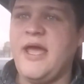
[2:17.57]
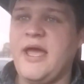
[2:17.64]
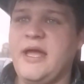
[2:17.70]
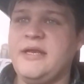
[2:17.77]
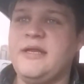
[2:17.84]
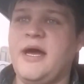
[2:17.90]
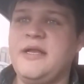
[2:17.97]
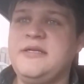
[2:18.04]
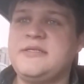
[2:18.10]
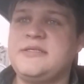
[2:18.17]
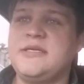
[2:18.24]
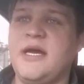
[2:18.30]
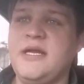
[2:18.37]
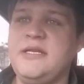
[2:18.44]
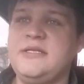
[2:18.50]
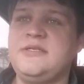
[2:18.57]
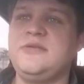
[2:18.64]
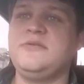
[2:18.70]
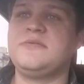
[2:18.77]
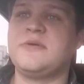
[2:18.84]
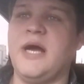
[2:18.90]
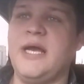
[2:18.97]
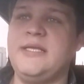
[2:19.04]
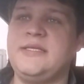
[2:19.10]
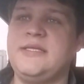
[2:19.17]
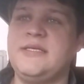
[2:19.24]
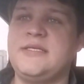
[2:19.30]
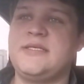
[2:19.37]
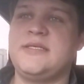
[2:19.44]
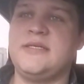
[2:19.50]
And I decided to write
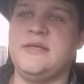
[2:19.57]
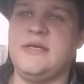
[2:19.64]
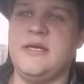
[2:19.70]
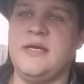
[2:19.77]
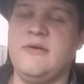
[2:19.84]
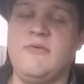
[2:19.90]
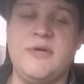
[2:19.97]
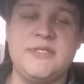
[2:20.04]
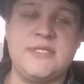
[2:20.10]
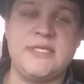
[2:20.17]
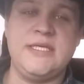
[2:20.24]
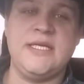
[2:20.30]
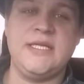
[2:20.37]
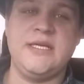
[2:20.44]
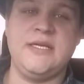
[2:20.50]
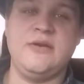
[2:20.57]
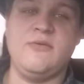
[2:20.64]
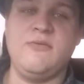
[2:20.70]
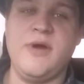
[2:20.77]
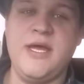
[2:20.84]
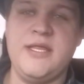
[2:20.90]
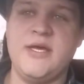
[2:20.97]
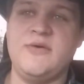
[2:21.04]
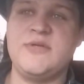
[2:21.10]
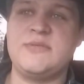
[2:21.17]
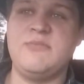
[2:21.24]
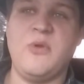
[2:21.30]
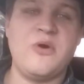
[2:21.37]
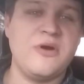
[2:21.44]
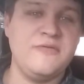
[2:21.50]
this once again in a way that
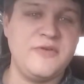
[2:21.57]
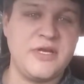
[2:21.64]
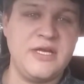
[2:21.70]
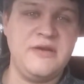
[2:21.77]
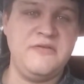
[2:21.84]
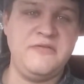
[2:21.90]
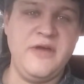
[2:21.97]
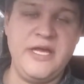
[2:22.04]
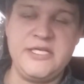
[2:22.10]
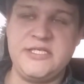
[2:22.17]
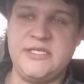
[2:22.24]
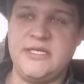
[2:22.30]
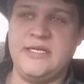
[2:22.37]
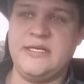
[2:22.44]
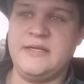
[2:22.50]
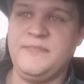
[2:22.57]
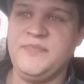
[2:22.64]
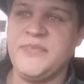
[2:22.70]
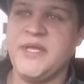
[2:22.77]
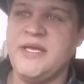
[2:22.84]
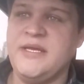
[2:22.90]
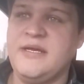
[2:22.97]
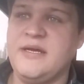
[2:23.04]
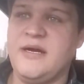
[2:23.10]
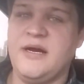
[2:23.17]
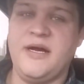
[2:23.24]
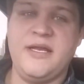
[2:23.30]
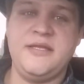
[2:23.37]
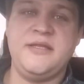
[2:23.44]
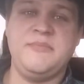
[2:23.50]
was more of a confession.
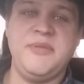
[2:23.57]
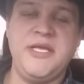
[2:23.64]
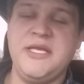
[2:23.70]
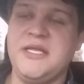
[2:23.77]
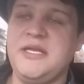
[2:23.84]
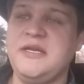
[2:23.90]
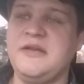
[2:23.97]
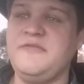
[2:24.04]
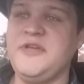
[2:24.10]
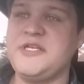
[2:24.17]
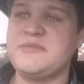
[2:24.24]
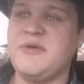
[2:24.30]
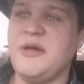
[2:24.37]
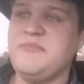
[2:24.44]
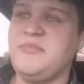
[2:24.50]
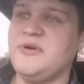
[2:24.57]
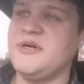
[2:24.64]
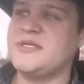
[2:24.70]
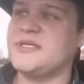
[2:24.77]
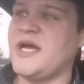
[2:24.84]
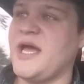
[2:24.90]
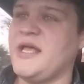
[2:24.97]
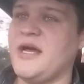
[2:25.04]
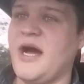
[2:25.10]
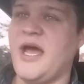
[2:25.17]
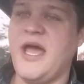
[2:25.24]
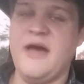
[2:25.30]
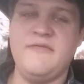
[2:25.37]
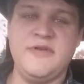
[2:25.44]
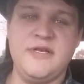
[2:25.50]
At the beginning of each of my books,
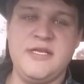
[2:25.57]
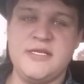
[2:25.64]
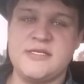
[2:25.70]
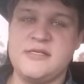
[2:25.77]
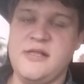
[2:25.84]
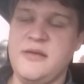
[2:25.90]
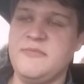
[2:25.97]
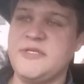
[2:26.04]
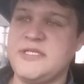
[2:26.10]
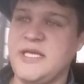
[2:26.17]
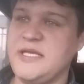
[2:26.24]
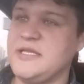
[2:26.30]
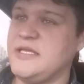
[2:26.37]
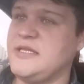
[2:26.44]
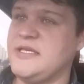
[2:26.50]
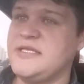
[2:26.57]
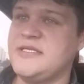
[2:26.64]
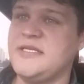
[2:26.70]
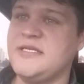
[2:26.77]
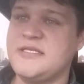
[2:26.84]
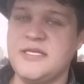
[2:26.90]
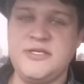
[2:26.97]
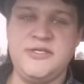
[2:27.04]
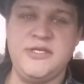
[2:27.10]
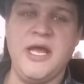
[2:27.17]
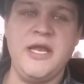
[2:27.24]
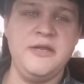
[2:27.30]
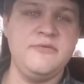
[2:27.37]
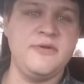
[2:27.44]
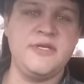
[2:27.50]
I have a disclaimer saying that this is a
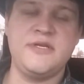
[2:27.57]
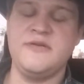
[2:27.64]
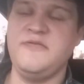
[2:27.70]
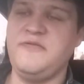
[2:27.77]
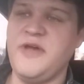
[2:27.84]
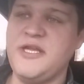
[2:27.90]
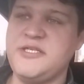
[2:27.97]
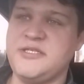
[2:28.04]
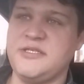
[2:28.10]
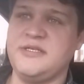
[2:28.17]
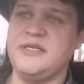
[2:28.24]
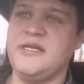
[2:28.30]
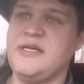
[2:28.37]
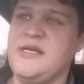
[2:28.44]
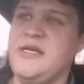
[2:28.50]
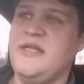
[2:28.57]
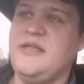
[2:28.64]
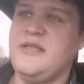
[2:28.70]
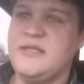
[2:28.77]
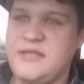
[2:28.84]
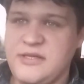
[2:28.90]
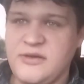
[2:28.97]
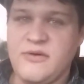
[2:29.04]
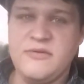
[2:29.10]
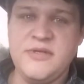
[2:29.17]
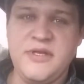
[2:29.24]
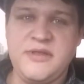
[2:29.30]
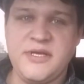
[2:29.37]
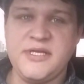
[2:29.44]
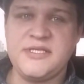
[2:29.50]
genuine confession, that the
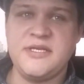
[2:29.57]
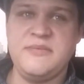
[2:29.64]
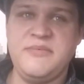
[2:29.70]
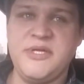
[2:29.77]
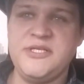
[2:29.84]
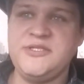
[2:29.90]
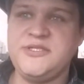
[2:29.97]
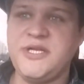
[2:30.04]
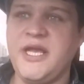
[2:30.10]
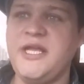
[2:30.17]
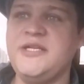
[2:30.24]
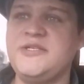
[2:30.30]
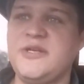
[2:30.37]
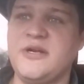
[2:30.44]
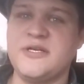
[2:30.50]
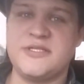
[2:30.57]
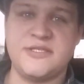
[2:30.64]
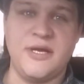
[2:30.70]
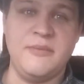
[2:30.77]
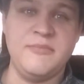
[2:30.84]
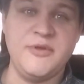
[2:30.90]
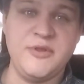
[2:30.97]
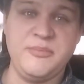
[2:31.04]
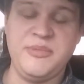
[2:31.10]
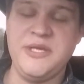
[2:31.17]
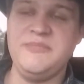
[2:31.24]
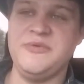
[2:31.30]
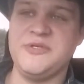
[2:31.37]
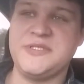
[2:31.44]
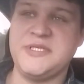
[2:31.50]
only things that have been changed are some of the
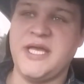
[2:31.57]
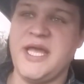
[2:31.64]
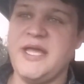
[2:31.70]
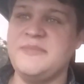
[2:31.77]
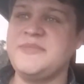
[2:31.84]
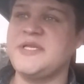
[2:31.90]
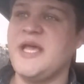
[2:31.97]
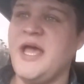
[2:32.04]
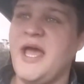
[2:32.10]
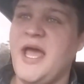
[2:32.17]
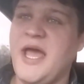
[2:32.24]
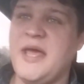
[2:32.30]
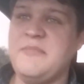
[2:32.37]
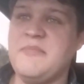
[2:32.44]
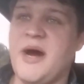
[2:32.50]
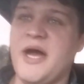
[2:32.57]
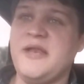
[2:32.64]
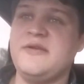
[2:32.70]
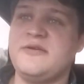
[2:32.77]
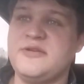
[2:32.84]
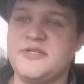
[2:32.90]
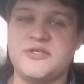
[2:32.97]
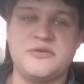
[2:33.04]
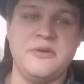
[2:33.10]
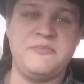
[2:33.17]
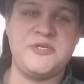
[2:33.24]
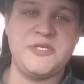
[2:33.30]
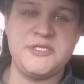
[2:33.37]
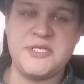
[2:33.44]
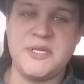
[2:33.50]
people's names and minor
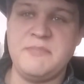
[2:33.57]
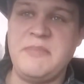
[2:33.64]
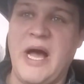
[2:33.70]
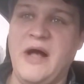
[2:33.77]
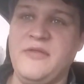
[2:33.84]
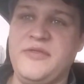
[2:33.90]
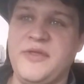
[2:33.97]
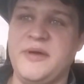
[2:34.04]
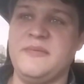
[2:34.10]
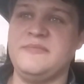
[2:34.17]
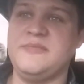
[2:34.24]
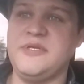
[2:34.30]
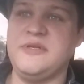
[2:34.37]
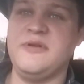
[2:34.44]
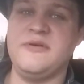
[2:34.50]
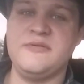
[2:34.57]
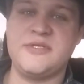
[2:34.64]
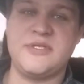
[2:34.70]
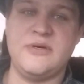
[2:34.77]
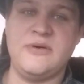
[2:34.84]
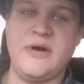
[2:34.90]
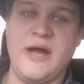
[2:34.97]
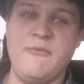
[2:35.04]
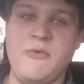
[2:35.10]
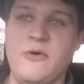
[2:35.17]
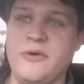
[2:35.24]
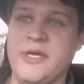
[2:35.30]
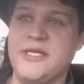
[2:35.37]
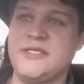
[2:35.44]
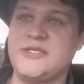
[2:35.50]
descriptions about them, so I
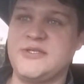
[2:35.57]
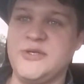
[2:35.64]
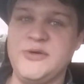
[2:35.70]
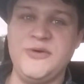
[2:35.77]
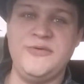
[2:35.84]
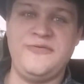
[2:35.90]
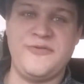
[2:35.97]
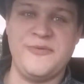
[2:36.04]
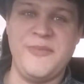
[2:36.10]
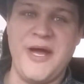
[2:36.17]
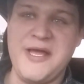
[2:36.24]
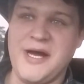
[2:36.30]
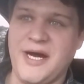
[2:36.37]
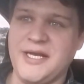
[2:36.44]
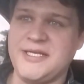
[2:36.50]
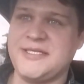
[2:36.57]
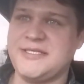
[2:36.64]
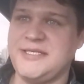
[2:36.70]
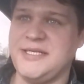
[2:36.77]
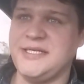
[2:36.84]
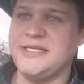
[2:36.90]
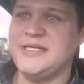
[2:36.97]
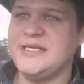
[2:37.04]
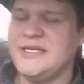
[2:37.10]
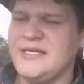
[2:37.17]
won't get sued for my honesty.